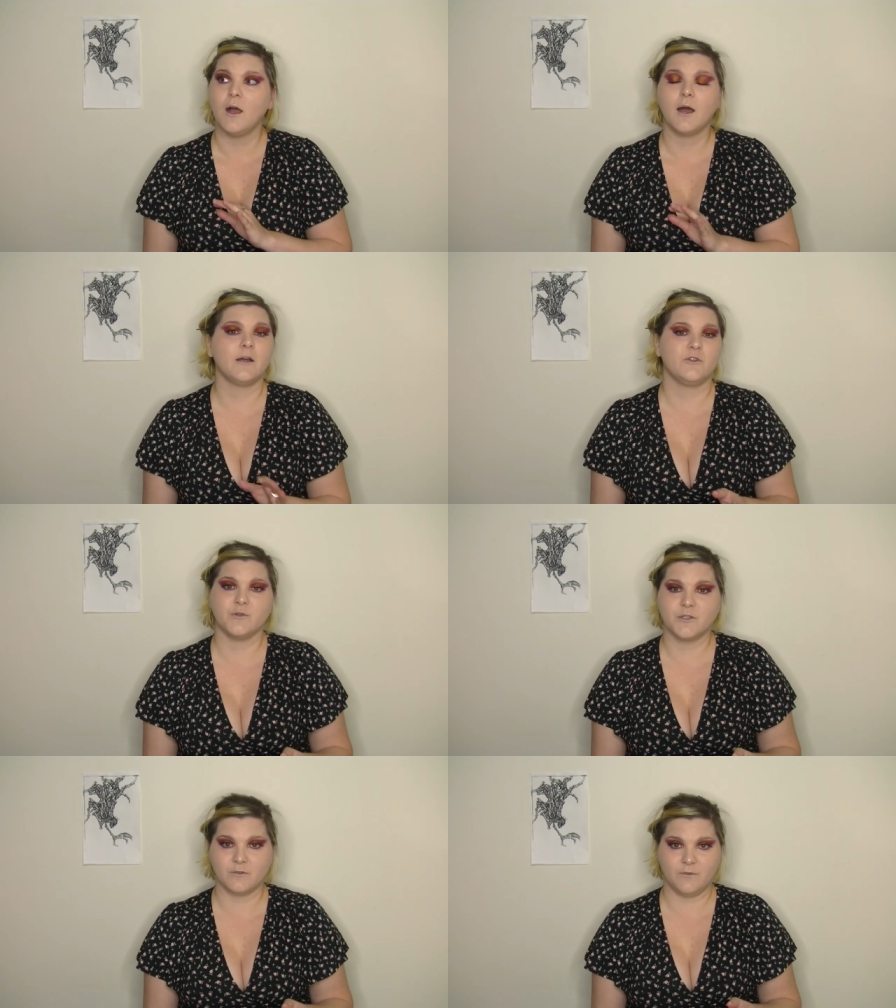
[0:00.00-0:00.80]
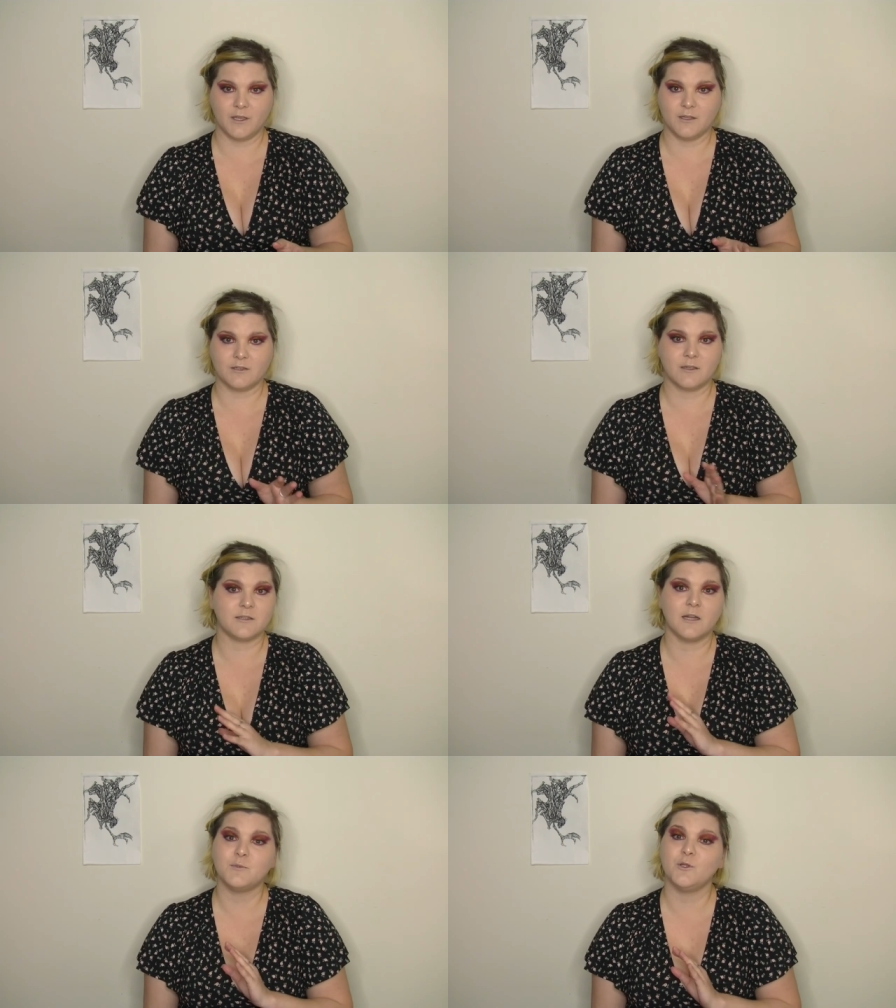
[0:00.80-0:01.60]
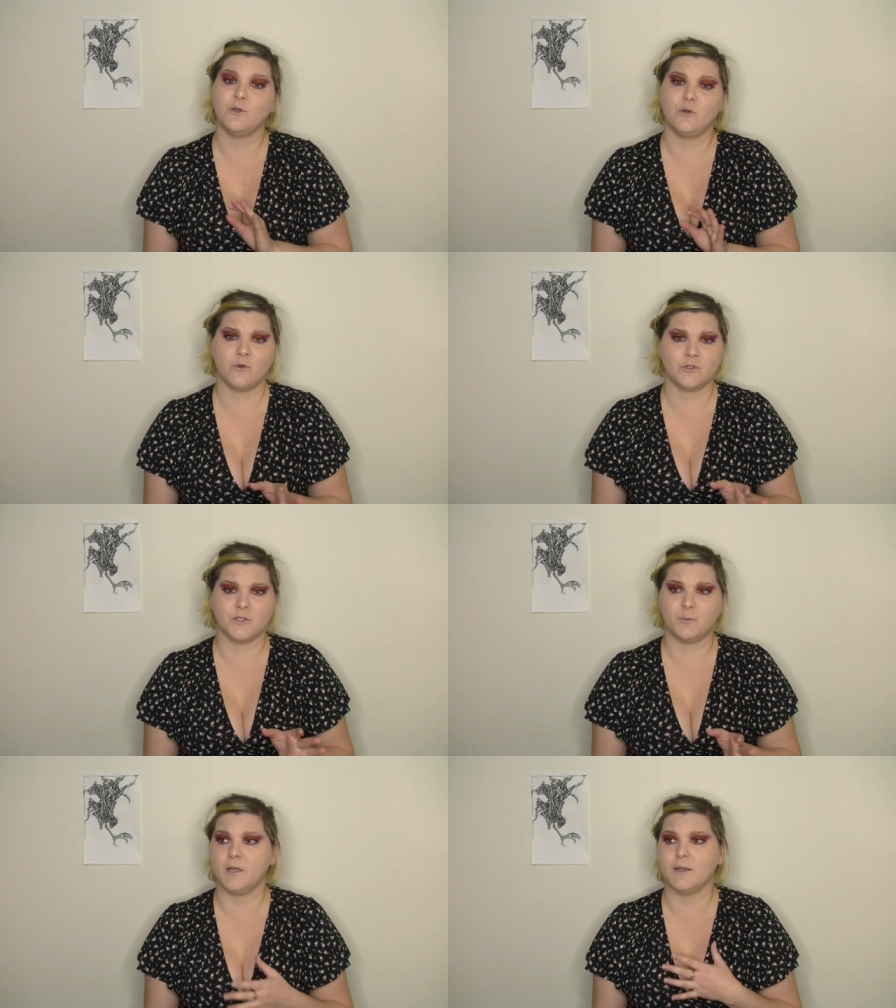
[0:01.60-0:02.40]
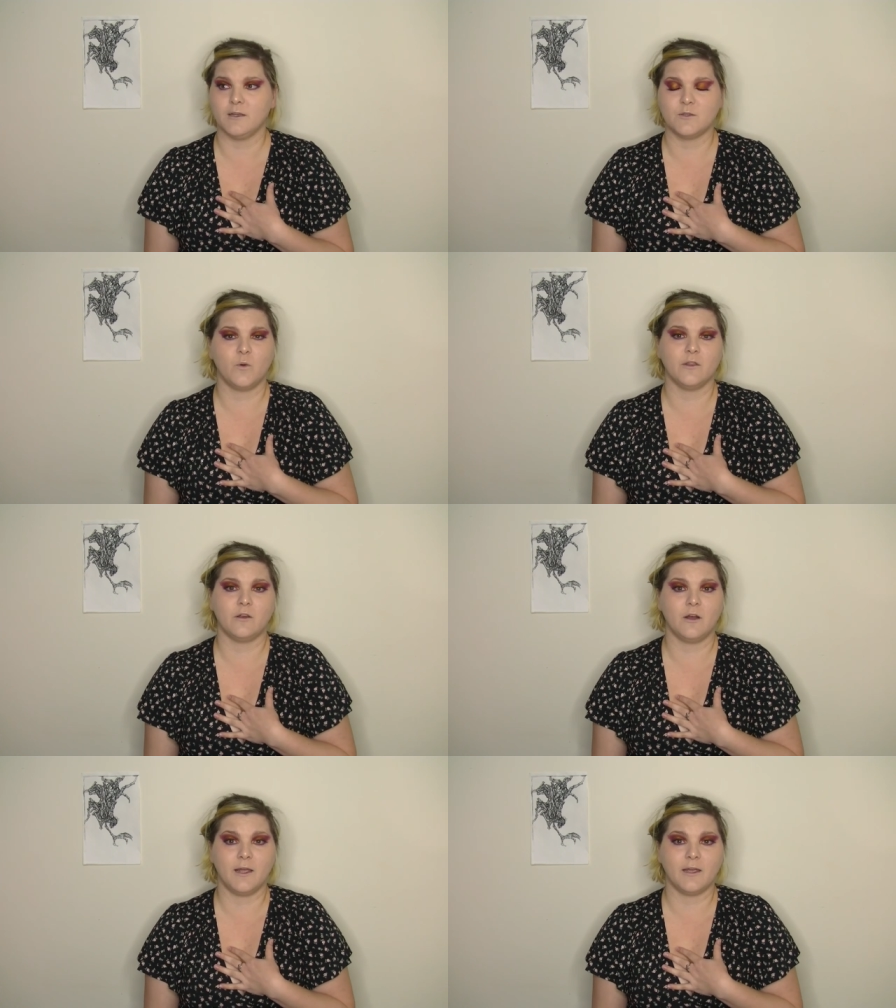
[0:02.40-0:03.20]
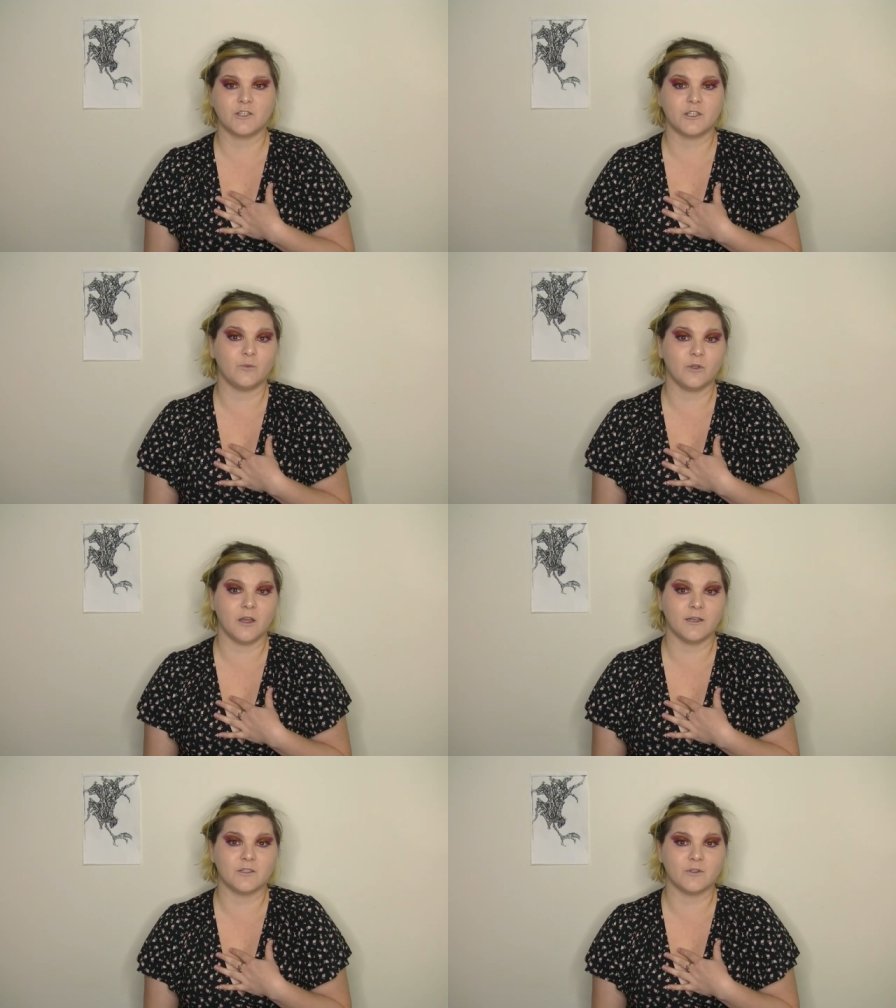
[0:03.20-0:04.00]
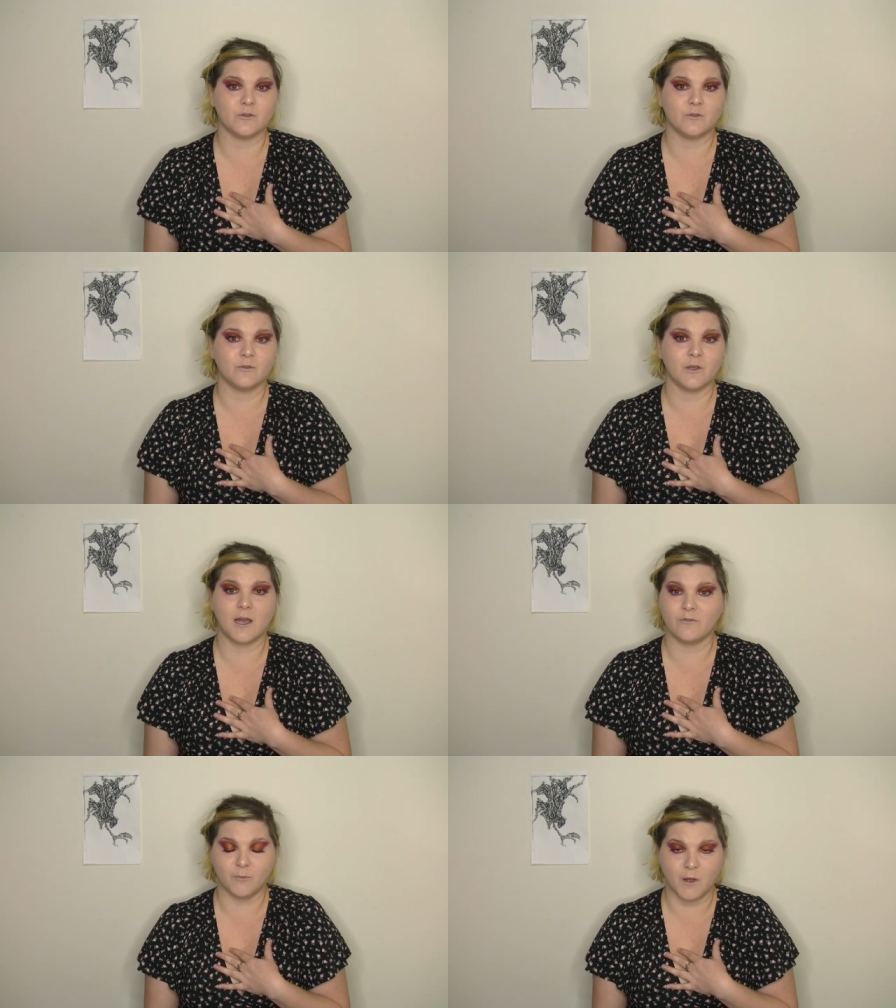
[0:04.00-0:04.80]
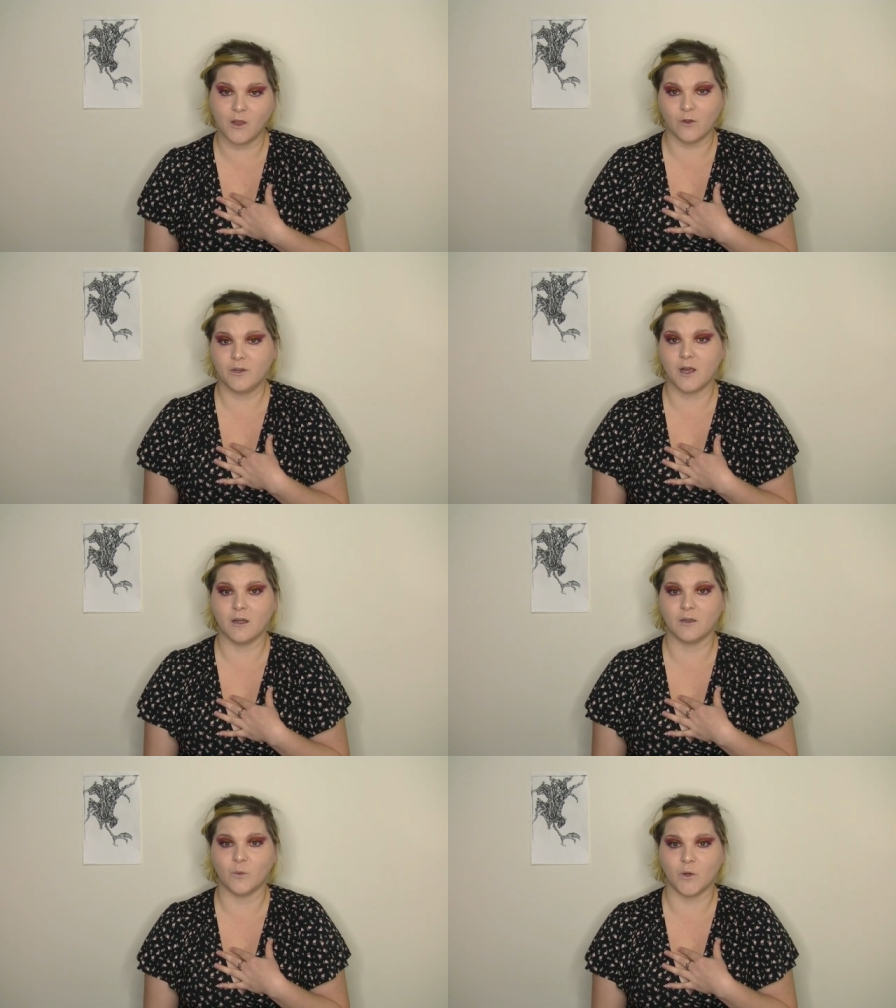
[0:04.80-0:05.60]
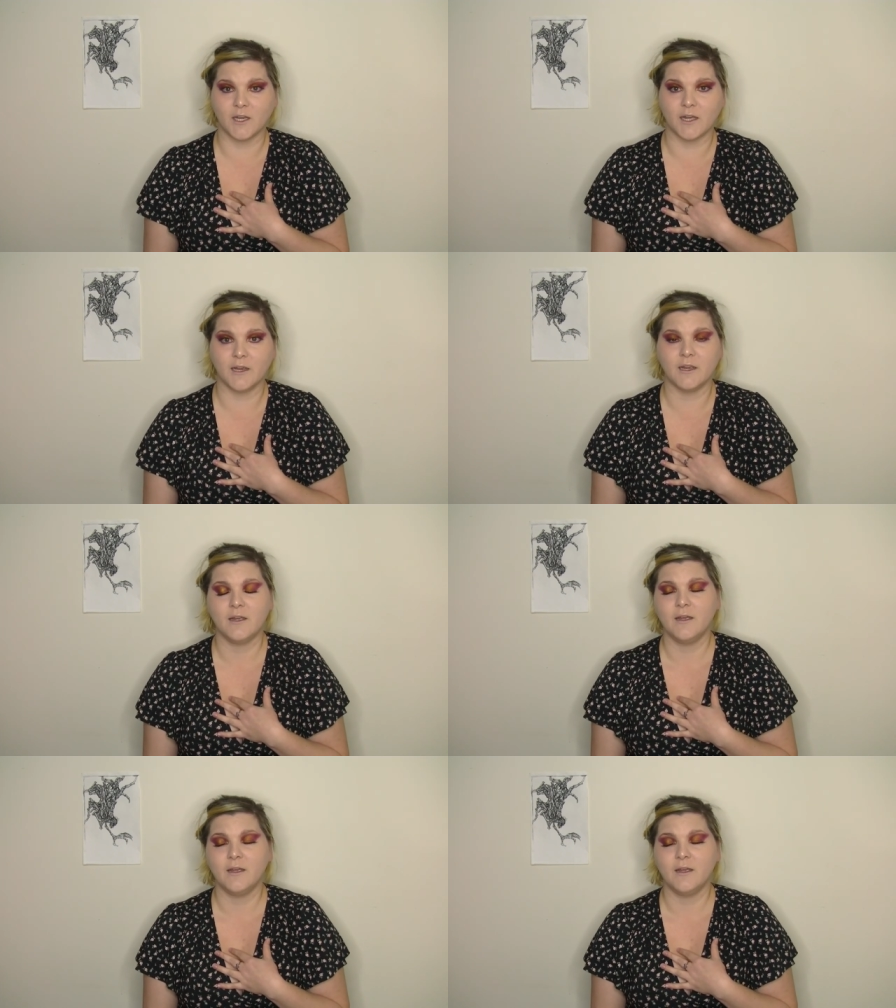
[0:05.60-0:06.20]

hundreds of years. It's an absolutely gorgeous plant. It's one that I actually would like to have in my own garden one day.